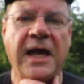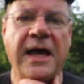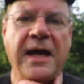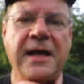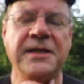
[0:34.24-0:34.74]

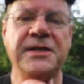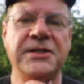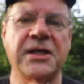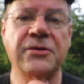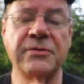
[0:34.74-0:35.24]

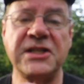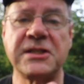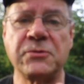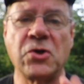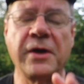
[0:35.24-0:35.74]
And the
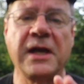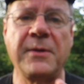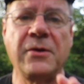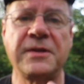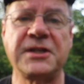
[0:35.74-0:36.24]
reason I'm talking
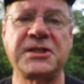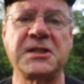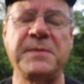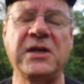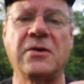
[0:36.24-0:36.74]
about this
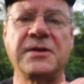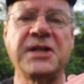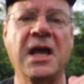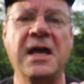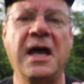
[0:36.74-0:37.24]
is
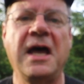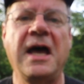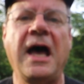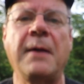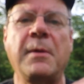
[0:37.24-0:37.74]
because
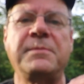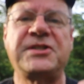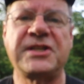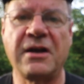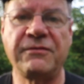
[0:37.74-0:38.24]
I'm
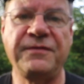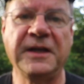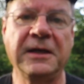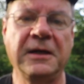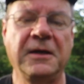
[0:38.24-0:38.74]

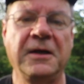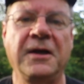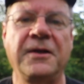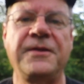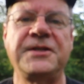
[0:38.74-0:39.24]
observing
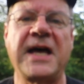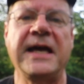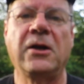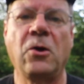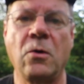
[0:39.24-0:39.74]
the
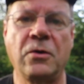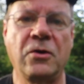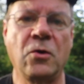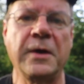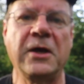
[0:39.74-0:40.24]
dialogue
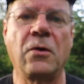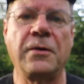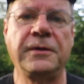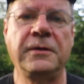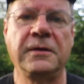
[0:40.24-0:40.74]
going
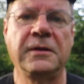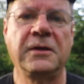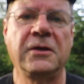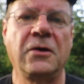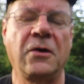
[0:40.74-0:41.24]
on
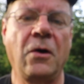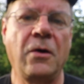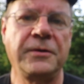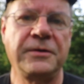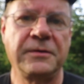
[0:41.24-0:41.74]

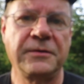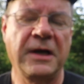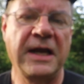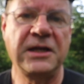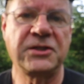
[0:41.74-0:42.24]
the
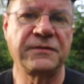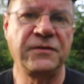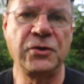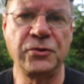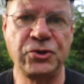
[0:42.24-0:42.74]
likes of
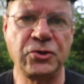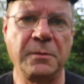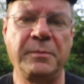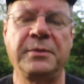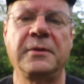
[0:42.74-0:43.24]

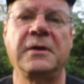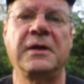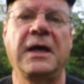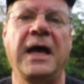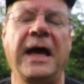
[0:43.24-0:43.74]
YouTube
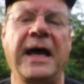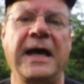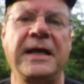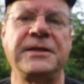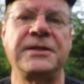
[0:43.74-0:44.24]

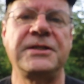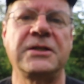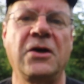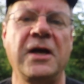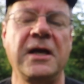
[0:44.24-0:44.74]
and
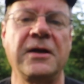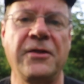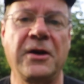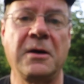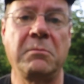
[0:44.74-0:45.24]
in
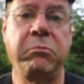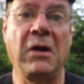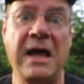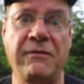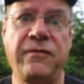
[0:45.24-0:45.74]
other
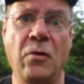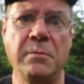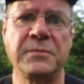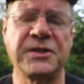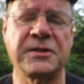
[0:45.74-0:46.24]

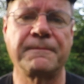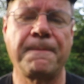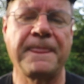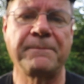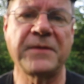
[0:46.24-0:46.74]
platforms,
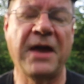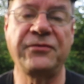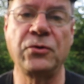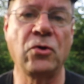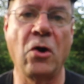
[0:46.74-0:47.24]
a
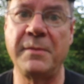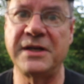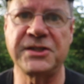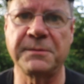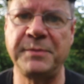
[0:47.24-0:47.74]
few
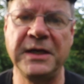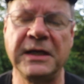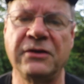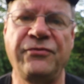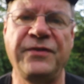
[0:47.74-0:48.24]
comments
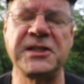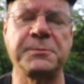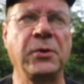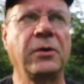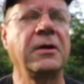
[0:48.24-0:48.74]
appearing in
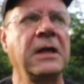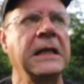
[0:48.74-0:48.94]
Facebook.